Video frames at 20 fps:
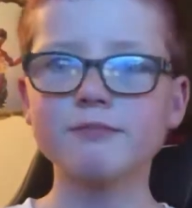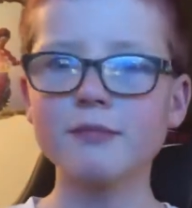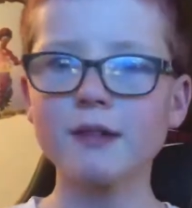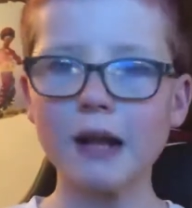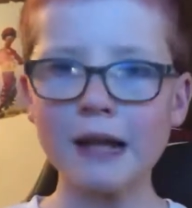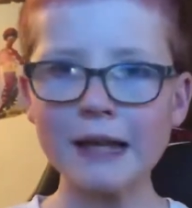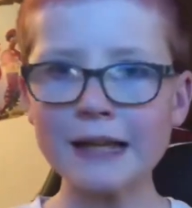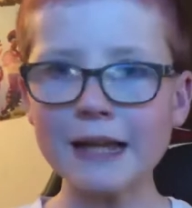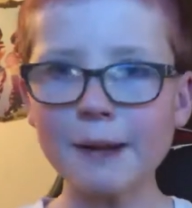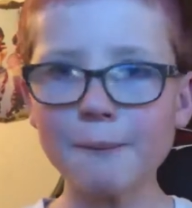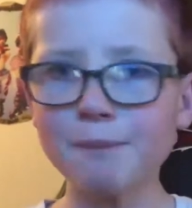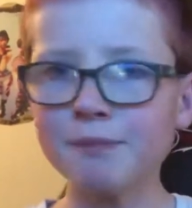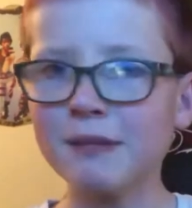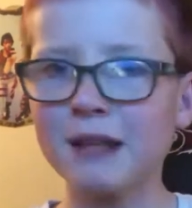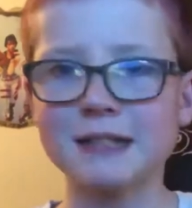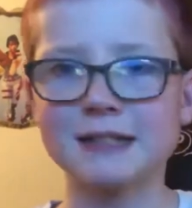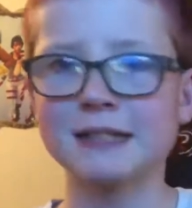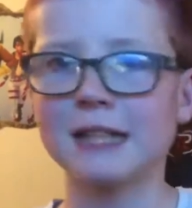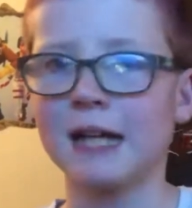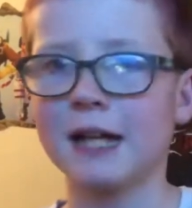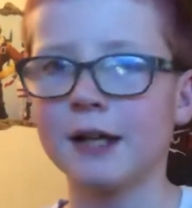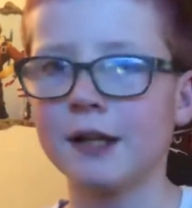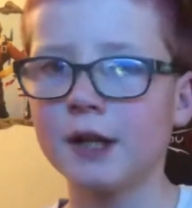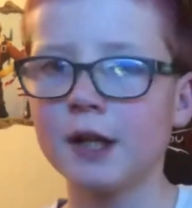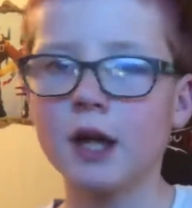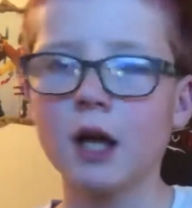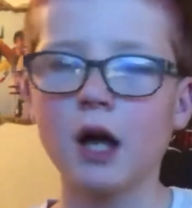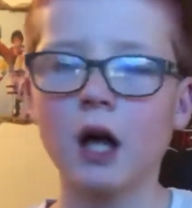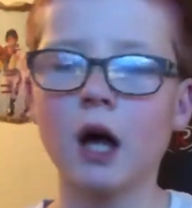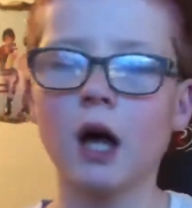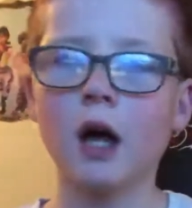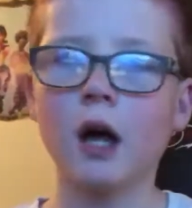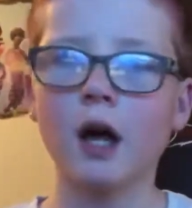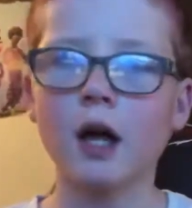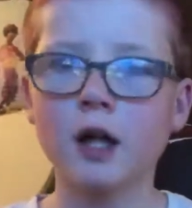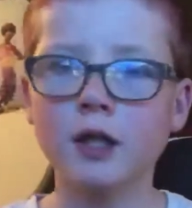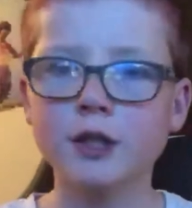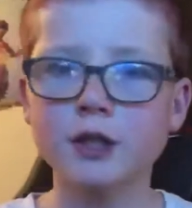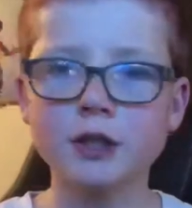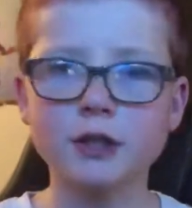Yeah, that's that.
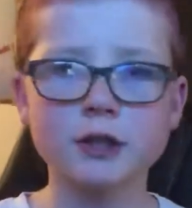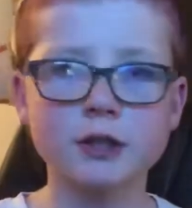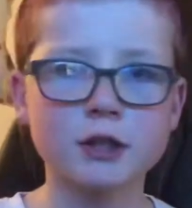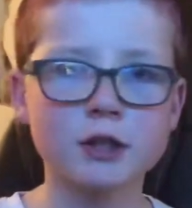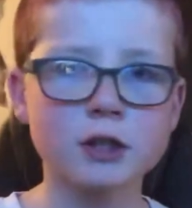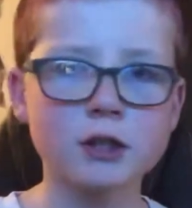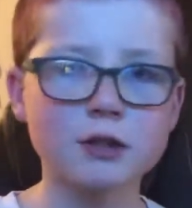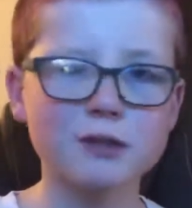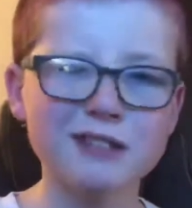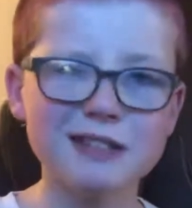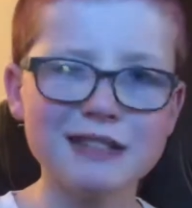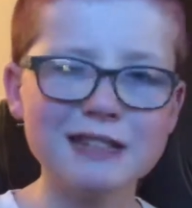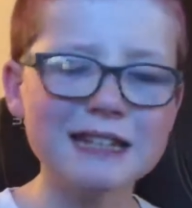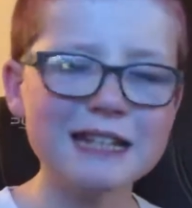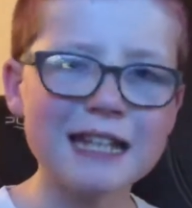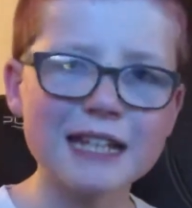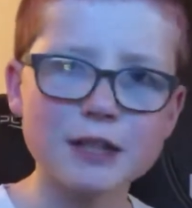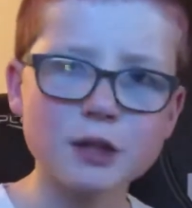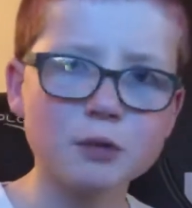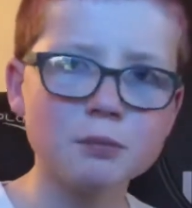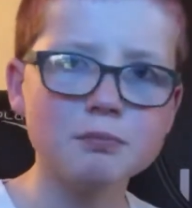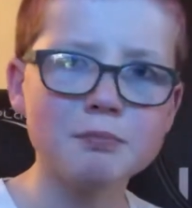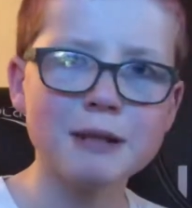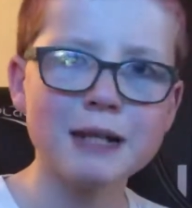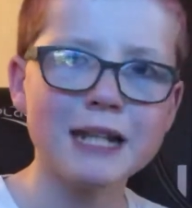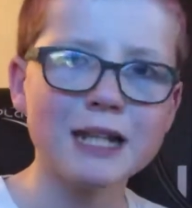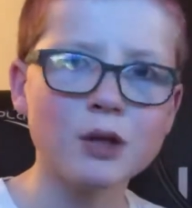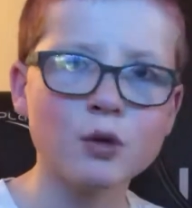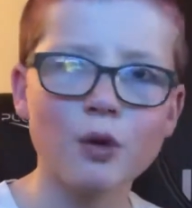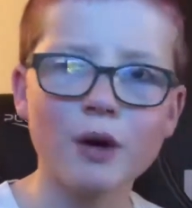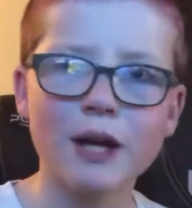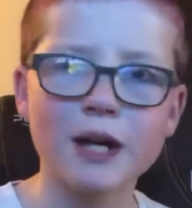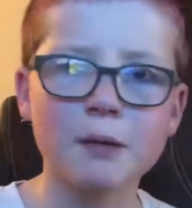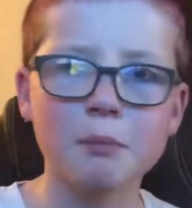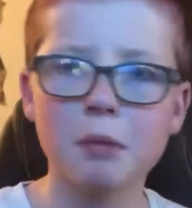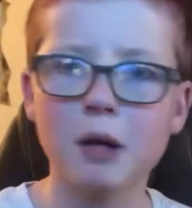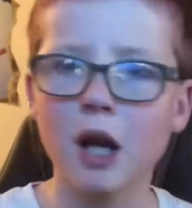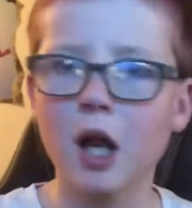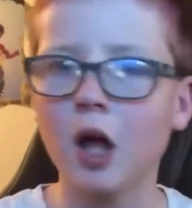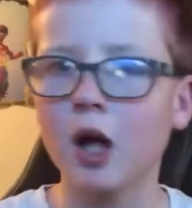Just a little mini quick
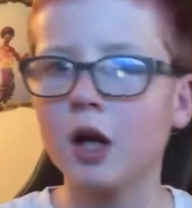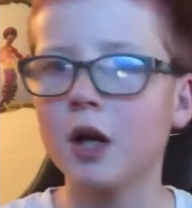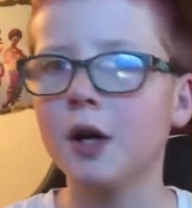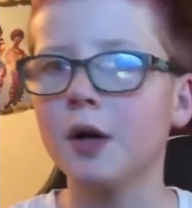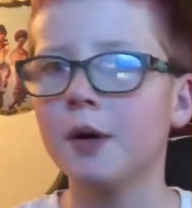plug.